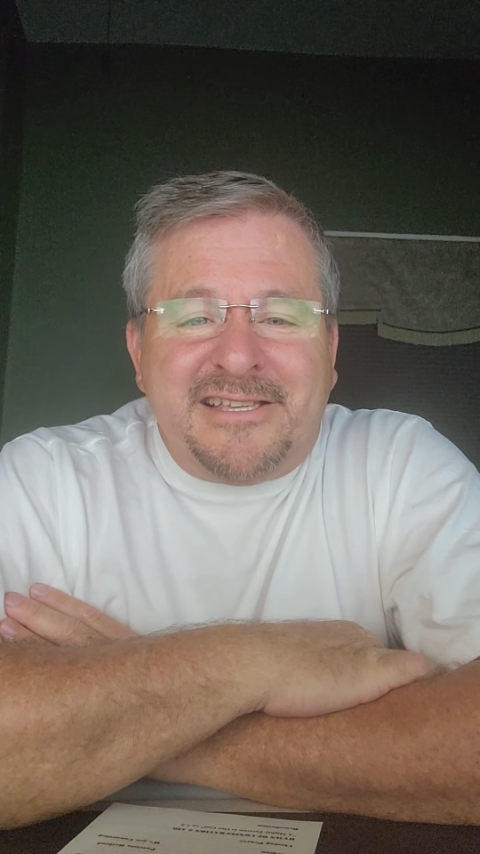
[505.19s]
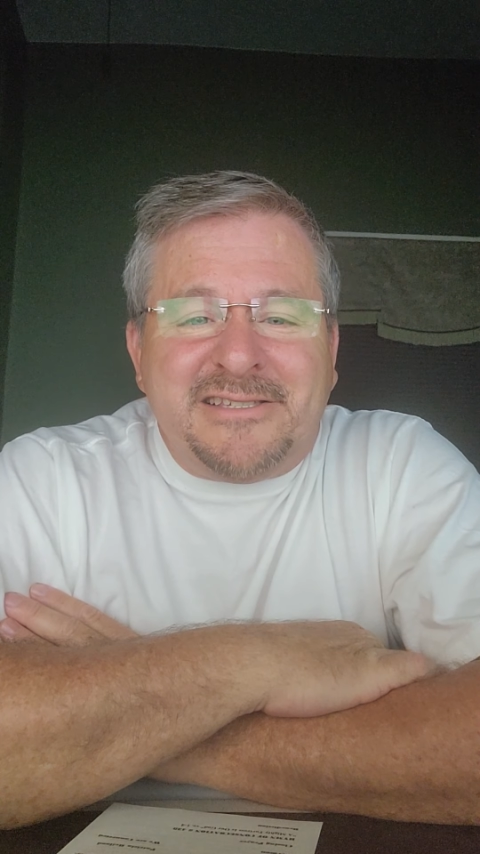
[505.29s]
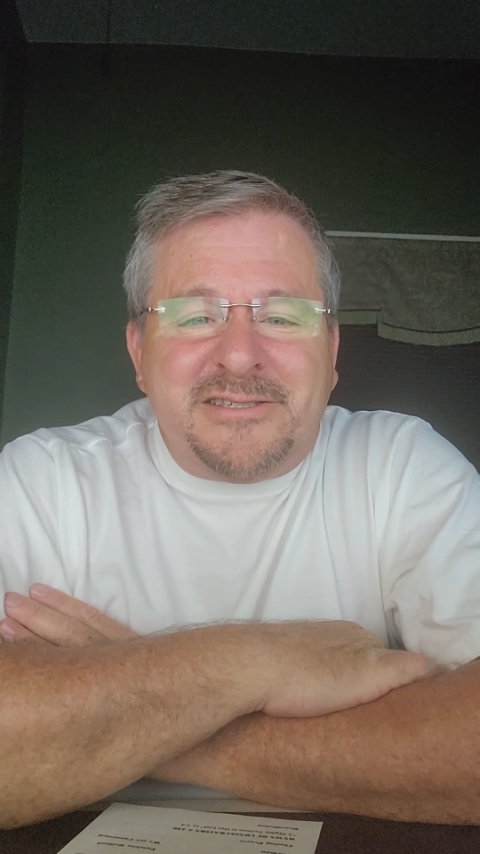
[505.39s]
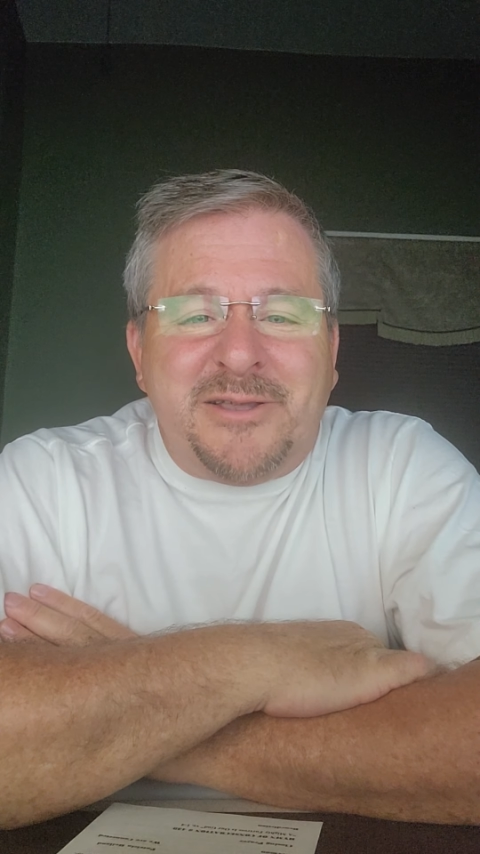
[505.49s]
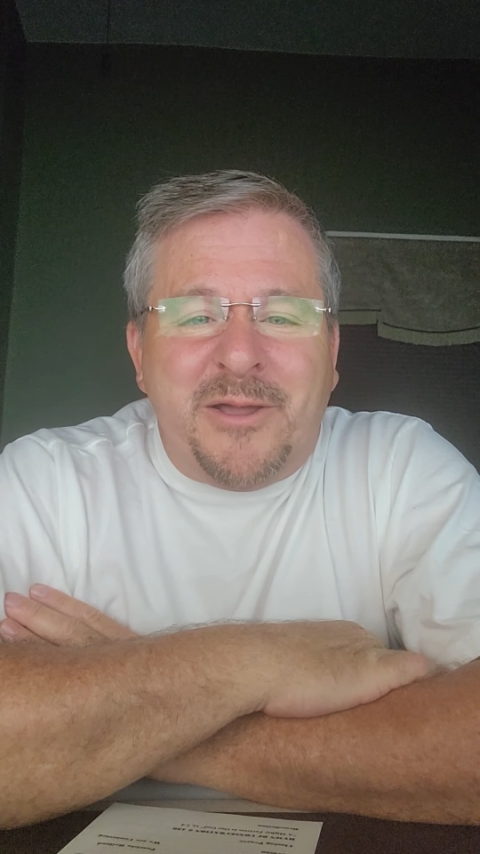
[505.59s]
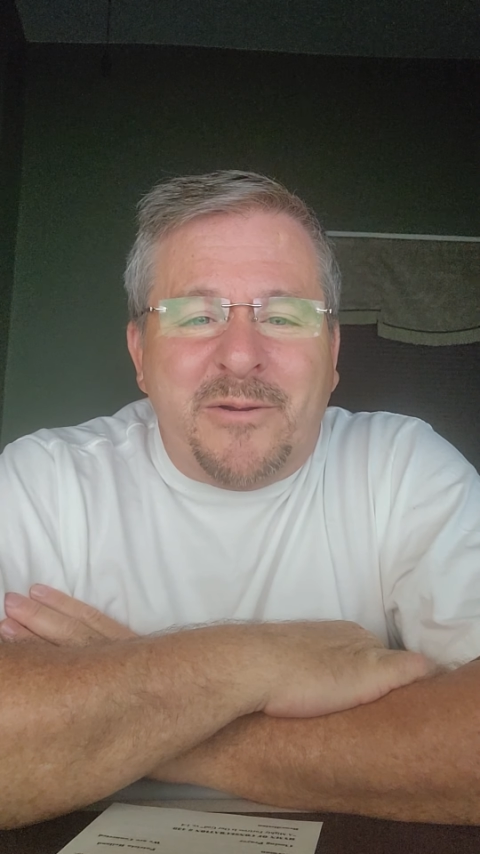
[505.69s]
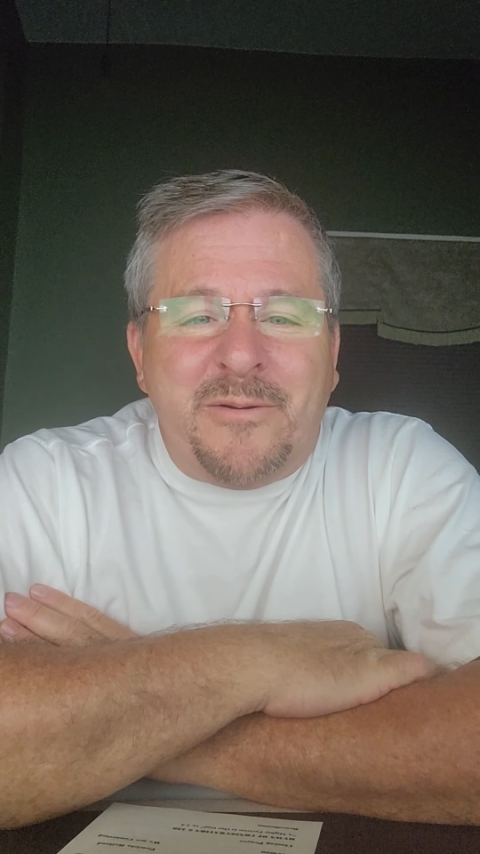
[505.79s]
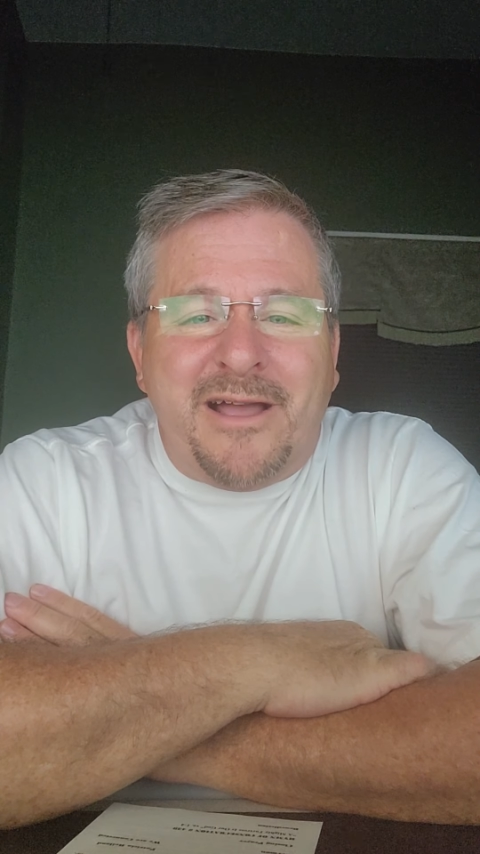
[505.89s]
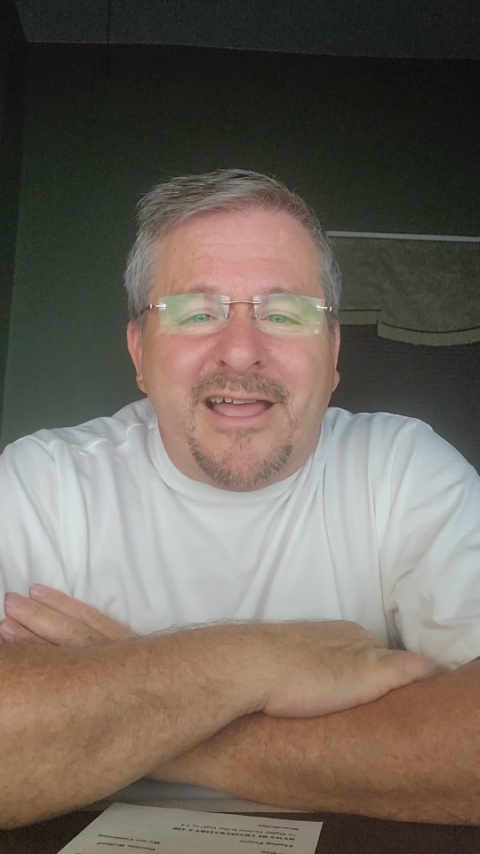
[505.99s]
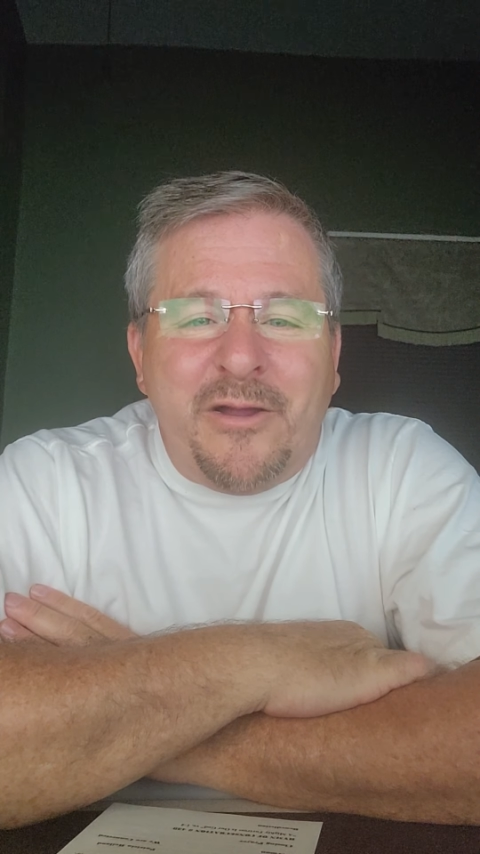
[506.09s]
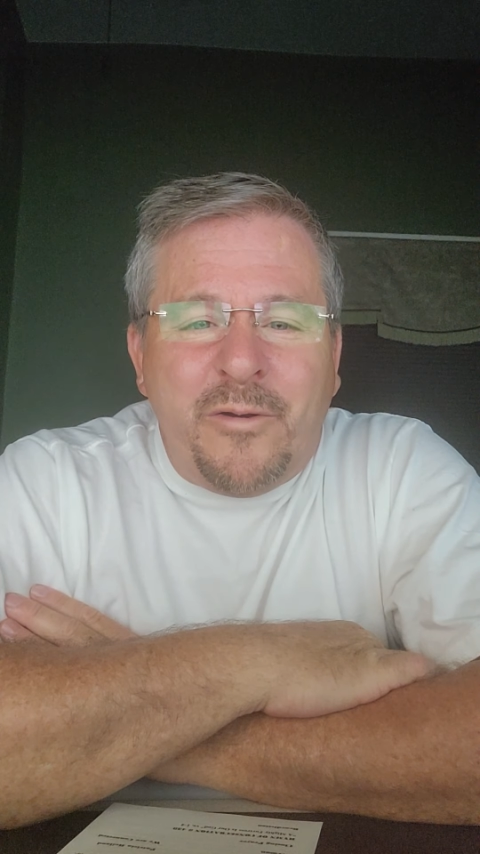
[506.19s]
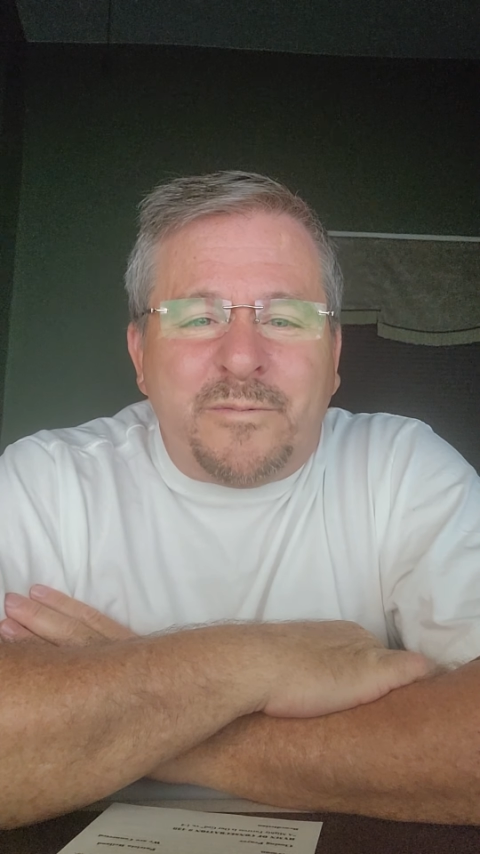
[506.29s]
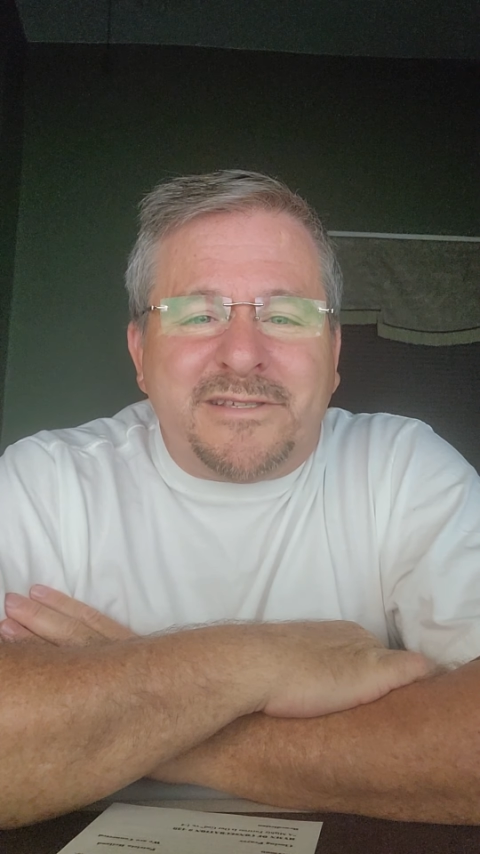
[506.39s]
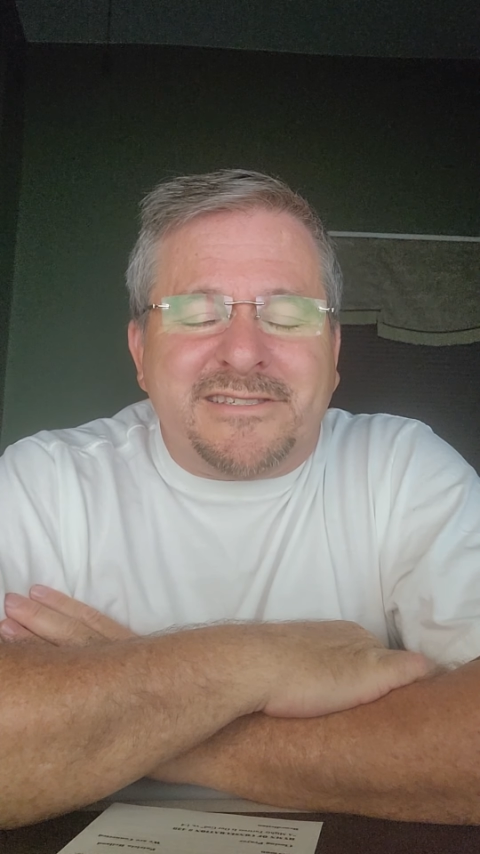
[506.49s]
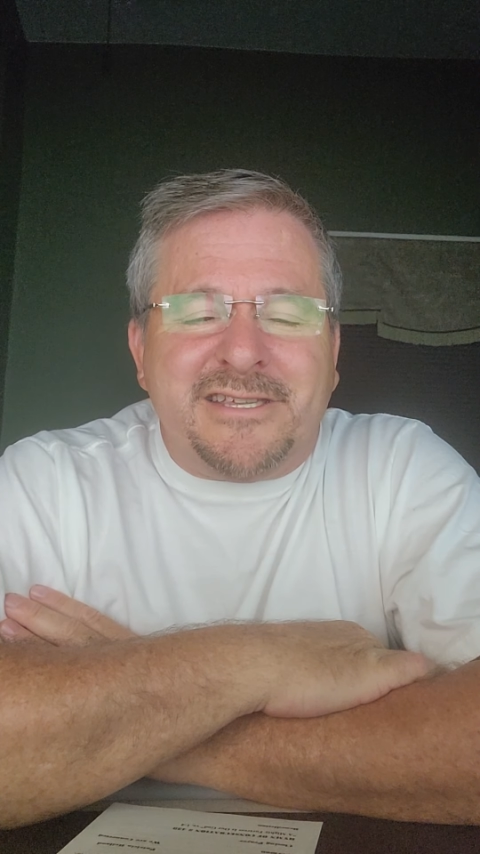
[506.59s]
so I
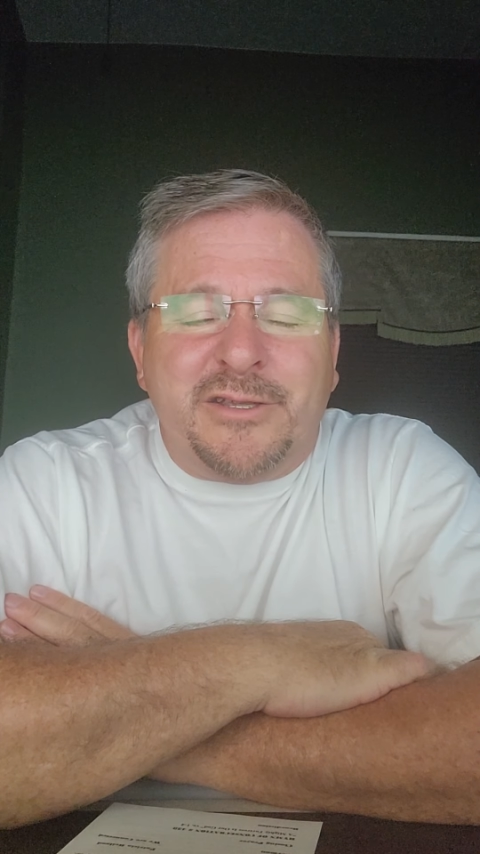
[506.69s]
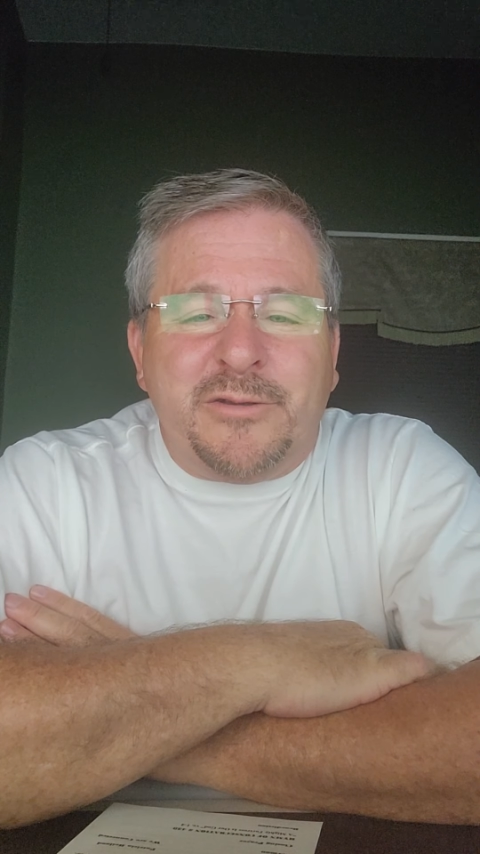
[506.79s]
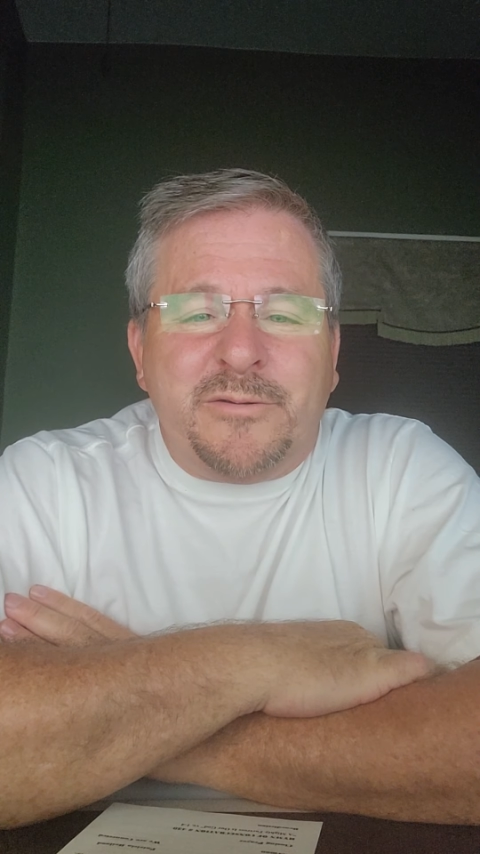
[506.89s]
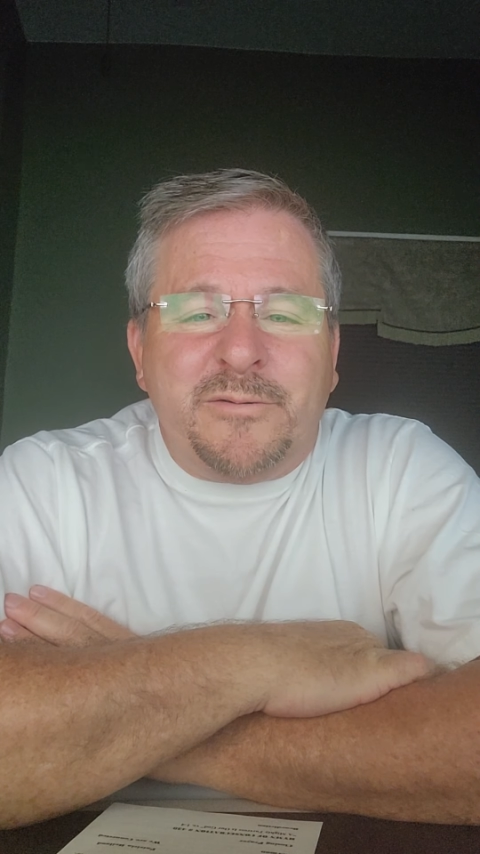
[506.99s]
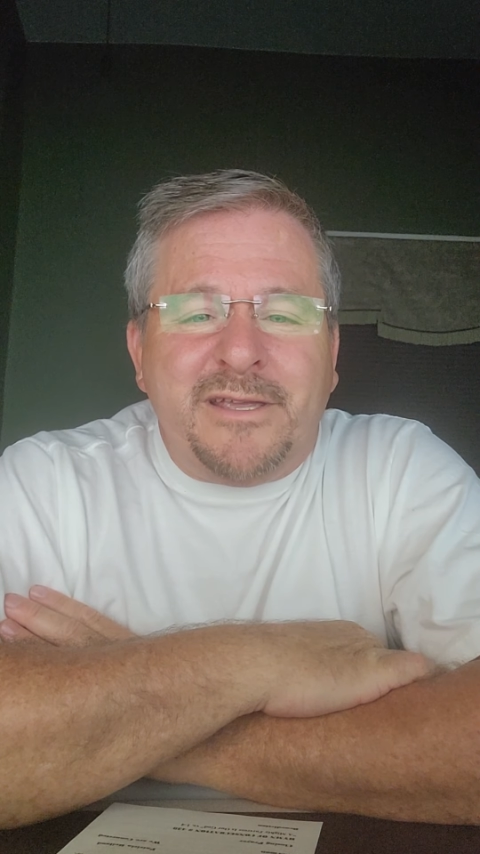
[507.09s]
hope to see you,